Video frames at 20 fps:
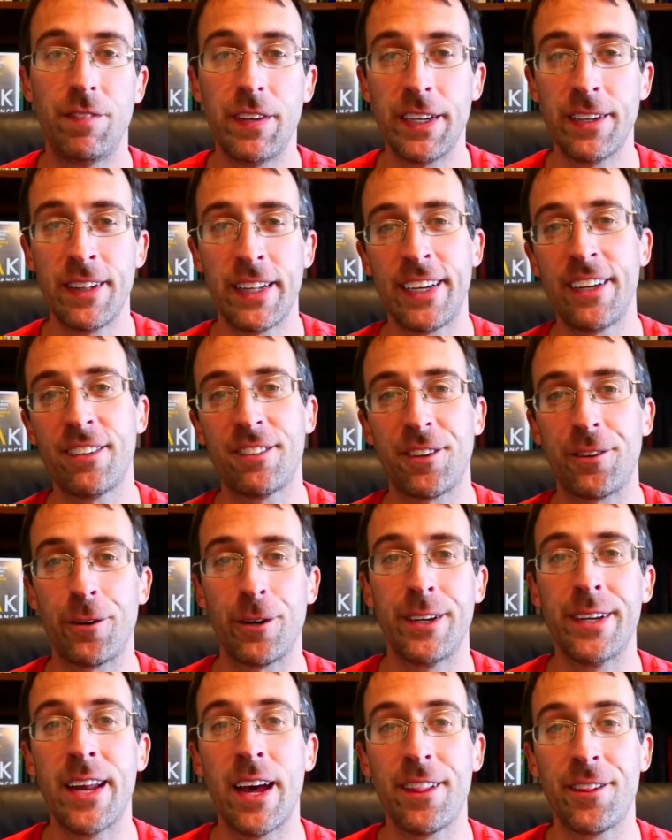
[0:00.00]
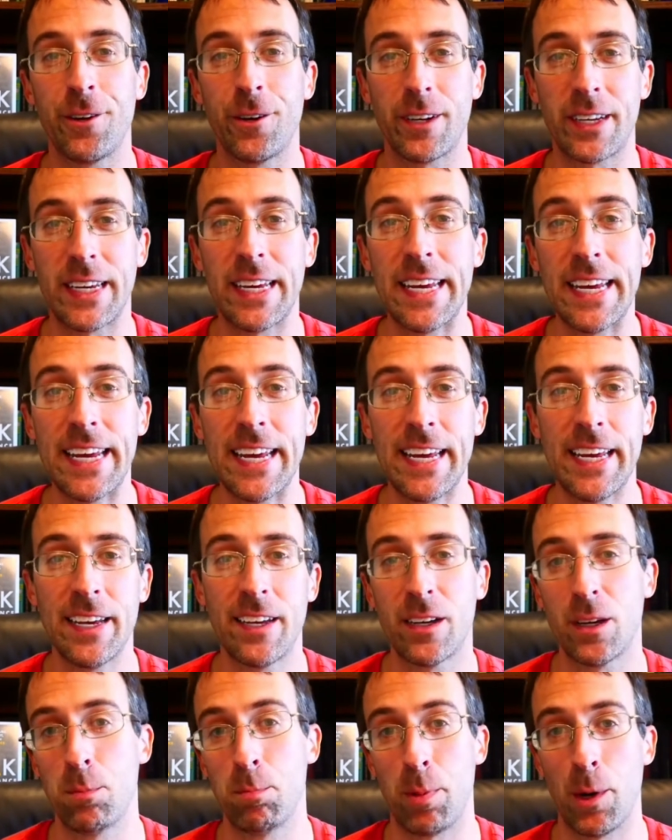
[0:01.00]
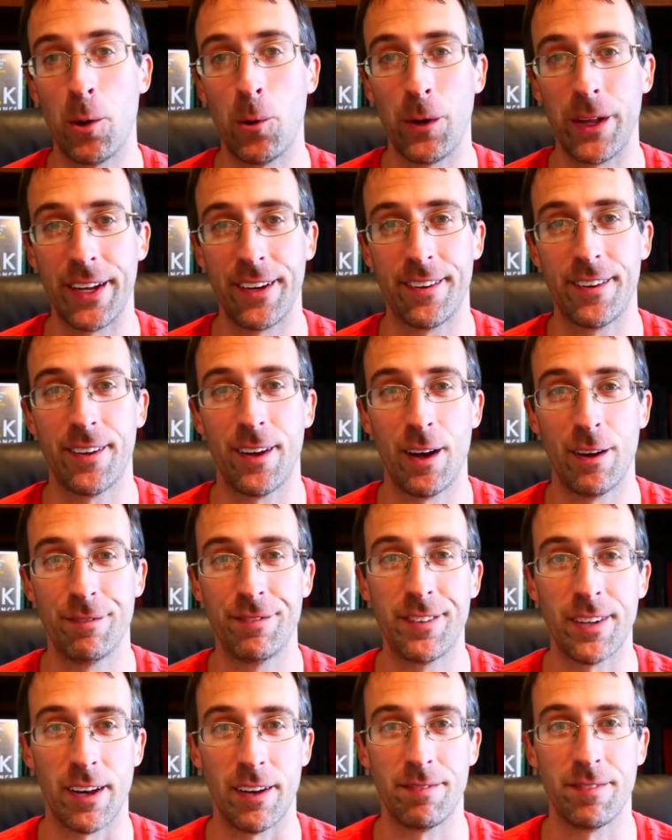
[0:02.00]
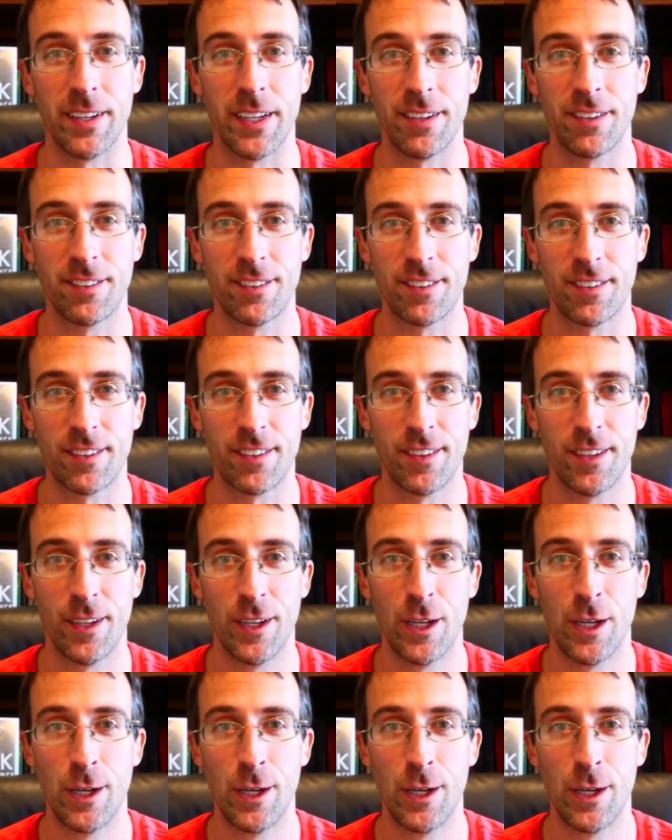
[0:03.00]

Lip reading: Feelings are another key component of toughness.